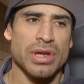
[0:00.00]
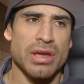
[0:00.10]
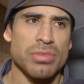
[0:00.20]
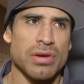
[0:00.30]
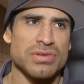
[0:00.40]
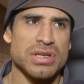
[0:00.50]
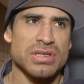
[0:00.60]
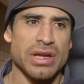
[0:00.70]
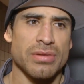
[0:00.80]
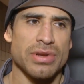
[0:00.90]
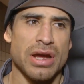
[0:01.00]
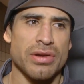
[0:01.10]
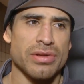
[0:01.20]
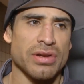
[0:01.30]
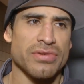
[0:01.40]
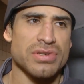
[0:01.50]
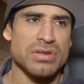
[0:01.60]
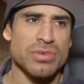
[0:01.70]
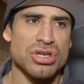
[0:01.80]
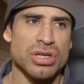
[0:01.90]
the game plan was to take him down and look for a
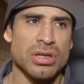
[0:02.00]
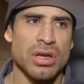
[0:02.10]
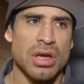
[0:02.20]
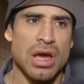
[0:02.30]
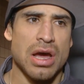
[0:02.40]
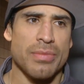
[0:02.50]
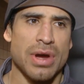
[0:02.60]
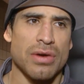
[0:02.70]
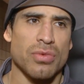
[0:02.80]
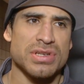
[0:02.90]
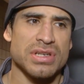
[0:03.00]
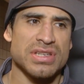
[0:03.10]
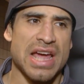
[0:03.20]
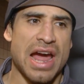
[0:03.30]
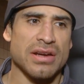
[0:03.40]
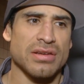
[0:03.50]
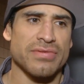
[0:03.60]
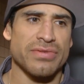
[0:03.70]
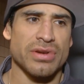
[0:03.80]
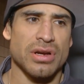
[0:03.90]
submission. Um, I wasn't as
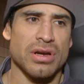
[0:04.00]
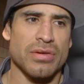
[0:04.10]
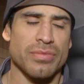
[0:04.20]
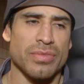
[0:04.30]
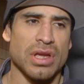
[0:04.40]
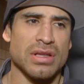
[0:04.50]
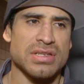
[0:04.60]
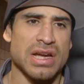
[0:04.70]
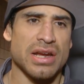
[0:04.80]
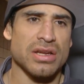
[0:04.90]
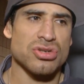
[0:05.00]
active um, in side